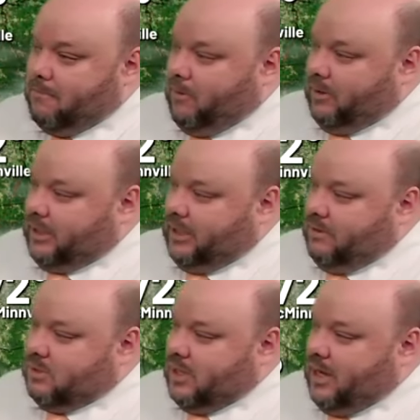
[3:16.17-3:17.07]
Partly
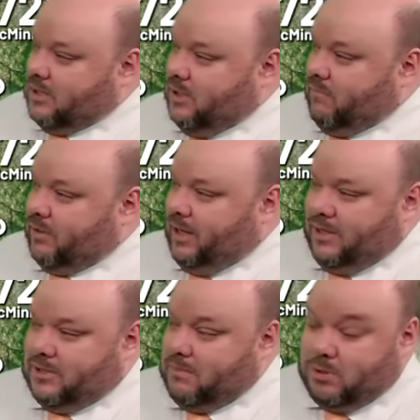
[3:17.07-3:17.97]
cloudy skies
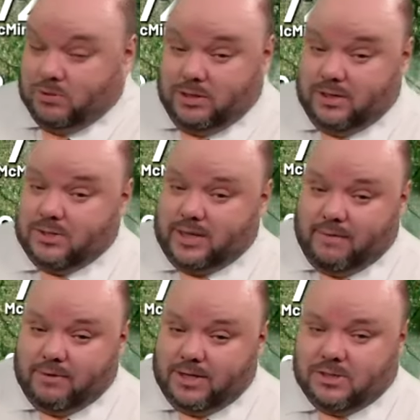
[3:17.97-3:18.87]
overnight. Temperatures in the
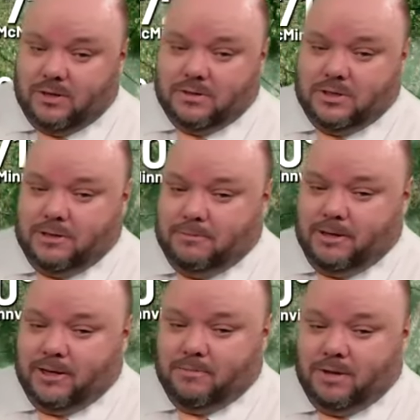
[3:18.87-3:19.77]
70s here at 10
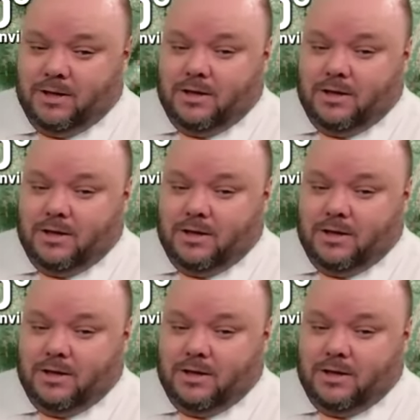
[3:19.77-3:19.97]
p.m.